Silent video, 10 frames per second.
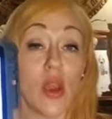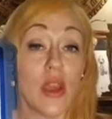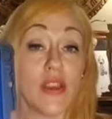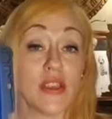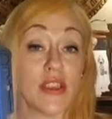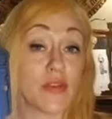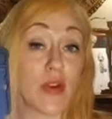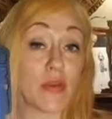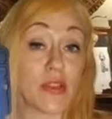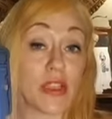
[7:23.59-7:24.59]
this is a
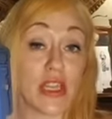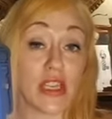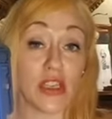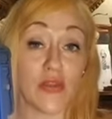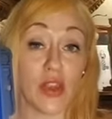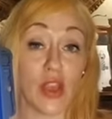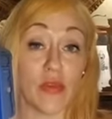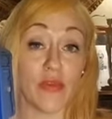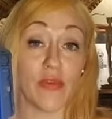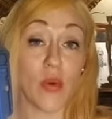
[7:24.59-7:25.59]
representation of the human
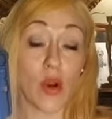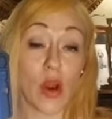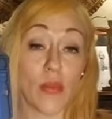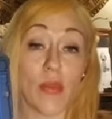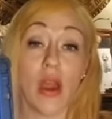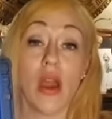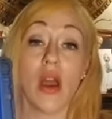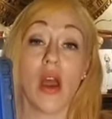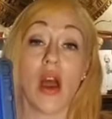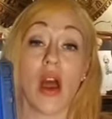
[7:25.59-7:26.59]
form,
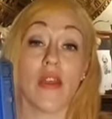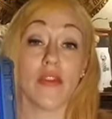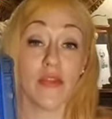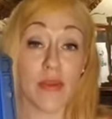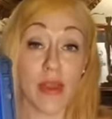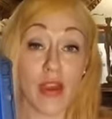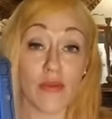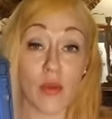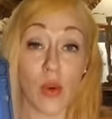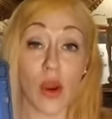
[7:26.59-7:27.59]
the female
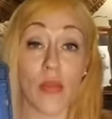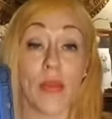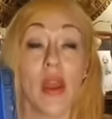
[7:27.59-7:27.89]
form.